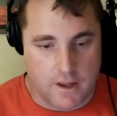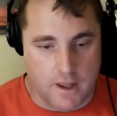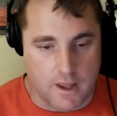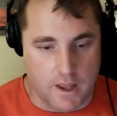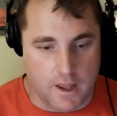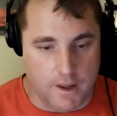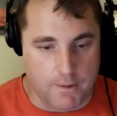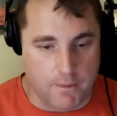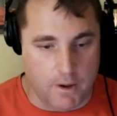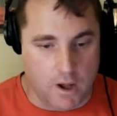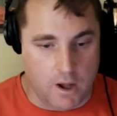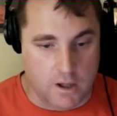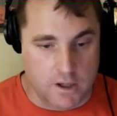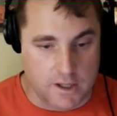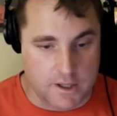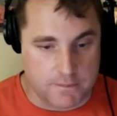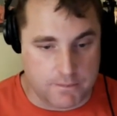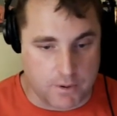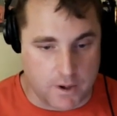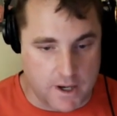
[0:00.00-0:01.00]

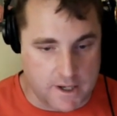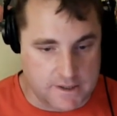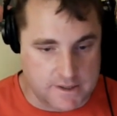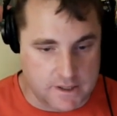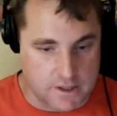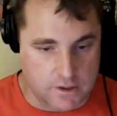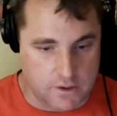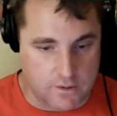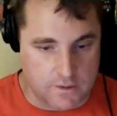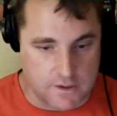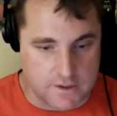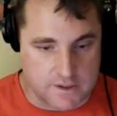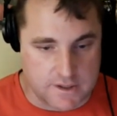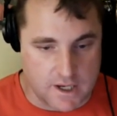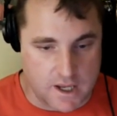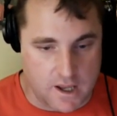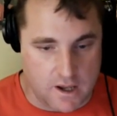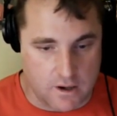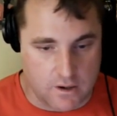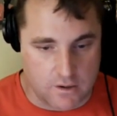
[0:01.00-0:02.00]
All-in pricing, you can
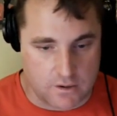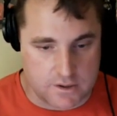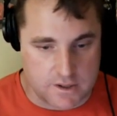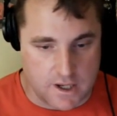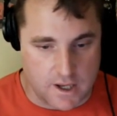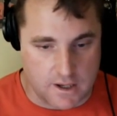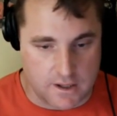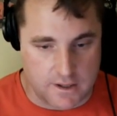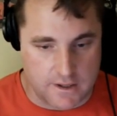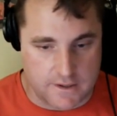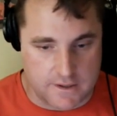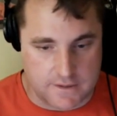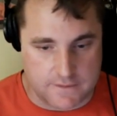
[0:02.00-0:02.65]
toggling